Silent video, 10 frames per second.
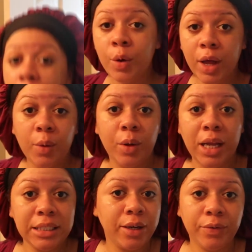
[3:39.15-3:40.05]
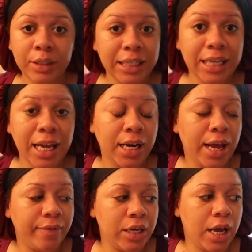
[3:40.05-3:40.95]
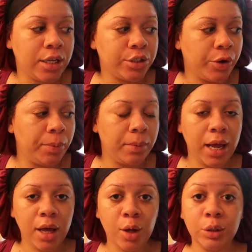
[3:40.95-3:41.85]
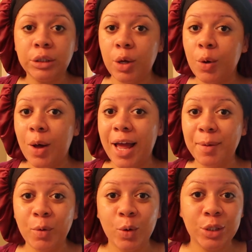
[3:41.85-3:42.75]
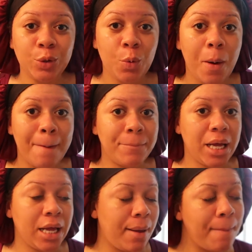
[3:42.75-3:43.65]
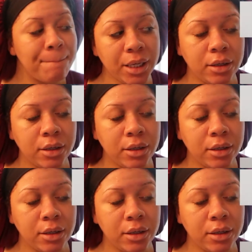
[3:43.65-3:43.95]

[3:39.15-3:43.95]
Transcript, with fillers: Okay, well, I definitely can't have any ice cream now, so I'm going to pump.